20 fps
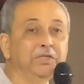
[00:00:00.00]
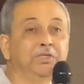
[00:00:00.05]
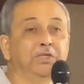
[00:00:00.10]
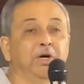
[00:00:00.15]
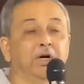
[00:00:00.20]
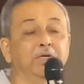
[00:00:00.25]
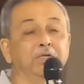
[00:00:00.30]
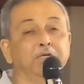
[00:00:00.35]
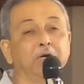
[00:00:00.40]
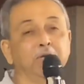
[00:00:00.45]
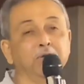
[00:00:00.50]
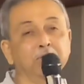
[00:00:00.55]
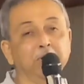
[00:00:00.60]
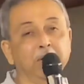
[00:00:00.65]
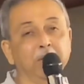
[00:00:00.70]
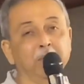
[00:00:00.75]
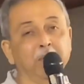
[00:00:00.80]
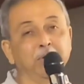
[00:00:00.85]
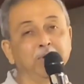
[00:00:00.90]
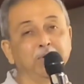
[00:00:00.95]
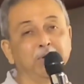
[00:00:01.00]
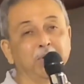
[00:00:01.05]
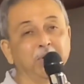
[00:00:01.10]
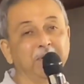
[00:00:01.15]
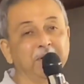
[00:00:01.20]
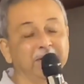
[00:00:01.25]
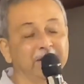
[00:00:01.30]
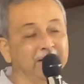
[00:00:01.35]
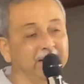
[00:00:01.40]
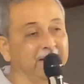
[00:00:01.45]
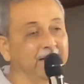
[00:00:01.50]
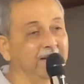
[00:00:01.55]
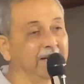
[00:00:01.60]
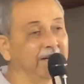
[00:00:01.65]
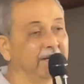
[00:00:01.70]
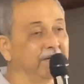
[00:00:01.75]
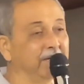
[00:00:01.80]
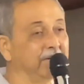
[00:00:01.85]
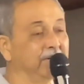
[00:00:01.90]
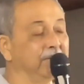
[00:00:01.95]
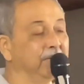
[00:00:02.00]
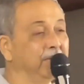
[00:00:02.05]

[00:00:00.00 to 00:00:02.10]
Jantar Montor, correct?